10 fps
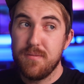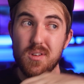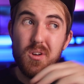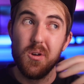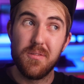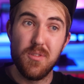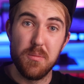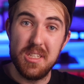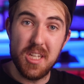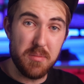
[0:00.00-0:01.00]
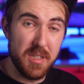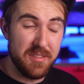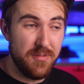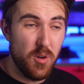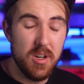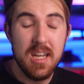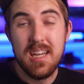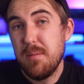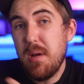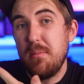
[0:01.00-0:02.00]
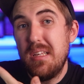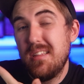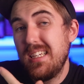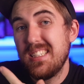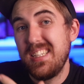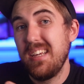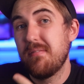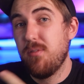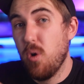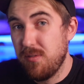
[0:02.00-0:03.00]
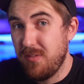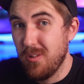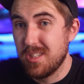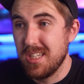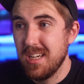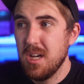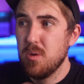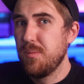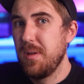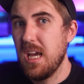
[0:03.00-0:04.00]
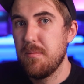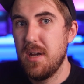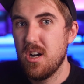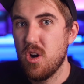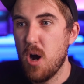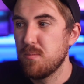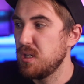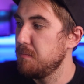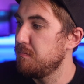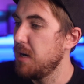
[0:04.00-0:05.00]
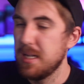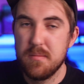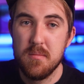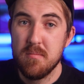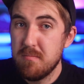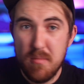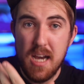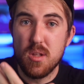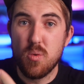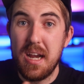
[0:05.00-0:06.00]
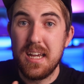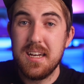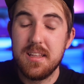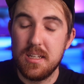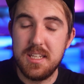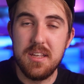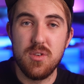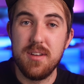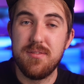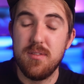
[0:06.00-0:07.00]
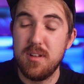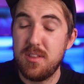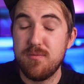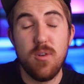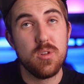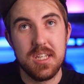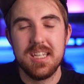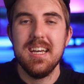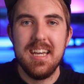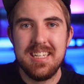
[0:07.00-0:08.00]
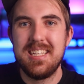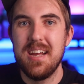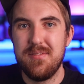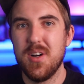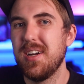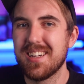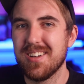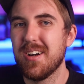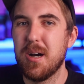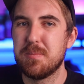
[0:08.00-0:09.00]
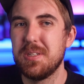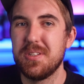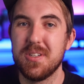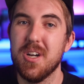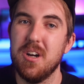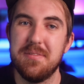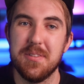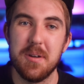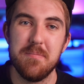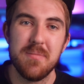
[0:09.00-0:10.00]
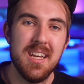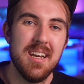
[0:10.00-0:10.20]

If you're going for PCI Express 4, then maybe the Z440 would be a better option, but either way, the Z340 is a very good option to go for.